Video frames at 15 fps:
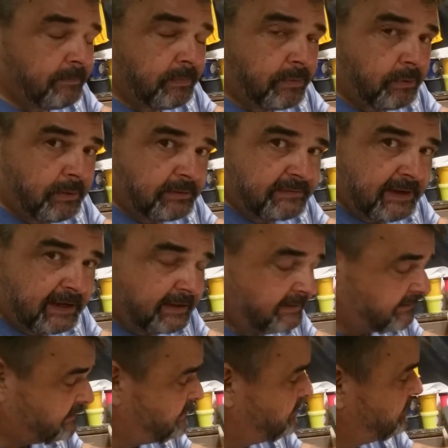30
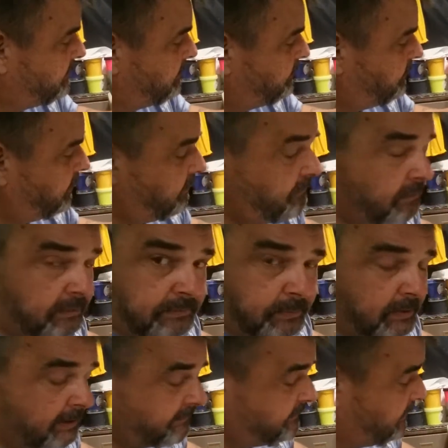seconds for the first
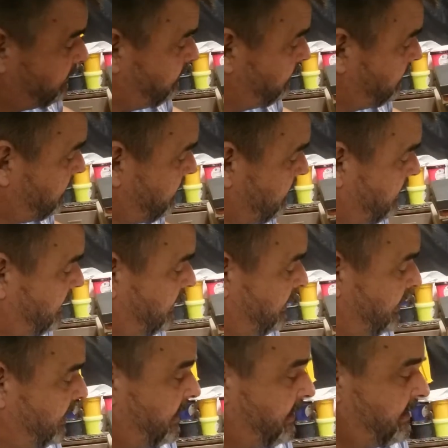press here.
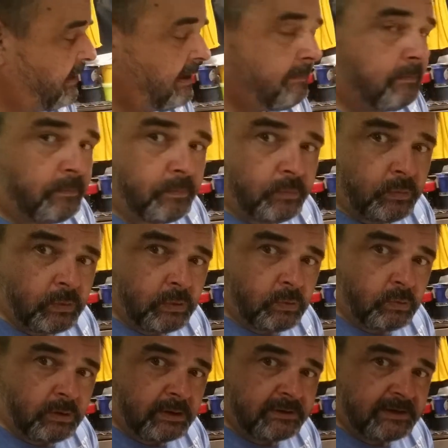And
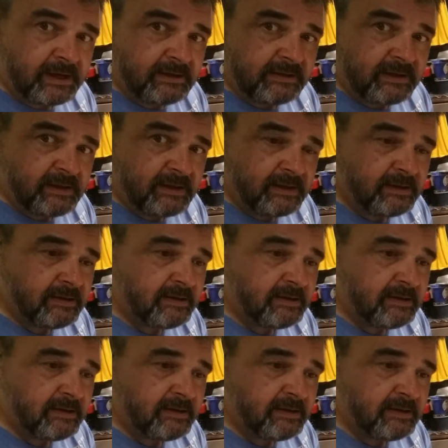we're gonna take the